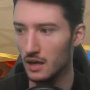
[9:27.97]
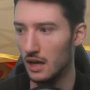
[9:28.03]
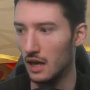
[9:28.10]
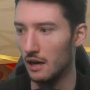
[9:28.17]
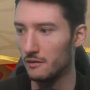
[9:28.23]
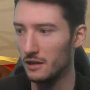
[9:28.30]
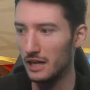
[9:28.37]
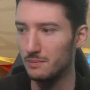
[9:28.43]

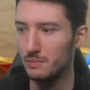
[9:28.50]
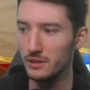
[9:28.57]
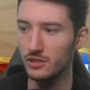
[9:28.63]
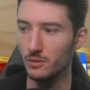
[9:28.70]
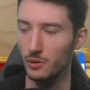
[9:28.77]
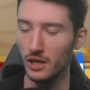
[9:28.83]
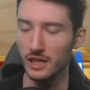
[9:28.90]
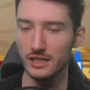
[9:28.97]
I'd be
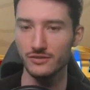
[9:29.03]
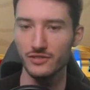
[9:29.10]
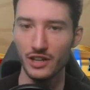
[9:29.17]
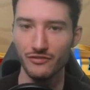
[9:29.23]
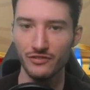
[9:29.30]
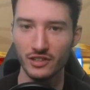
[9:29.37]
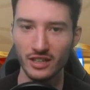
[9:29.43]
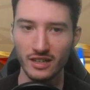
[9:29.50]
surprised if they
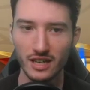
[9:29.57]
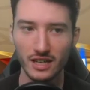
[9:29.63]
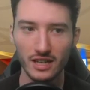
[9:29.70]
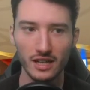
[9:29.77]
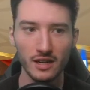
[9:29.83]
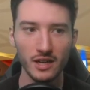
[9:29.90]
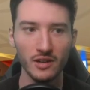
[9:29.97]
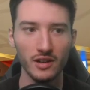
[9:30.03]
have
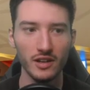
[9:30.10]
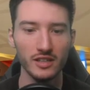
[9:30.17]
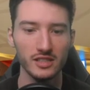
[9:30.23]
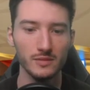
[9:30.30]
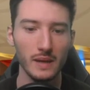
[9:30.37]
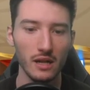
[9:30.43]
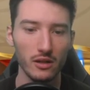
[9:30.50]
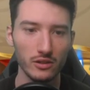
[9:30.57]
a
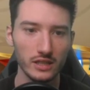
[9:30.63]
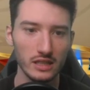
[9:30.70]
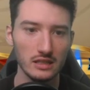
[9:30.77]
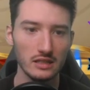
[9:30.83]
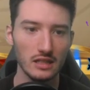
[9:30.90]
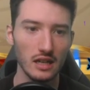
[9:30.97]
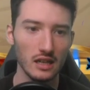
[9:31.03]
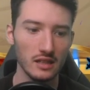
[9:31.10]
spell here
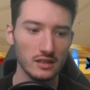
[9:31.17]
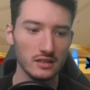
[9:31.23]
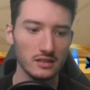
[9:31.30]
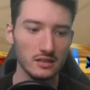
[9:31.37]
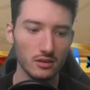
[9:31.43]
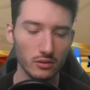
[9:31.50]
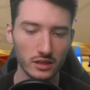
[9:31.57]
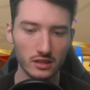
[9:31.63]
that I
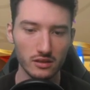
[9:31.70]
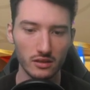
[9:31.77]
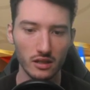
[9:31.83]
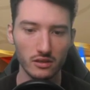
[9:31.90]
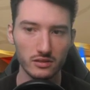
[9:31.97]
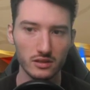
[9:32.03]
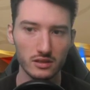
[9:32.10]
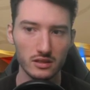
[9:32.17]
don't need to
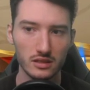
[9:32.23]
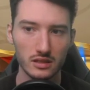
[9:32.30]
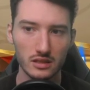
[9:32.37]
counter.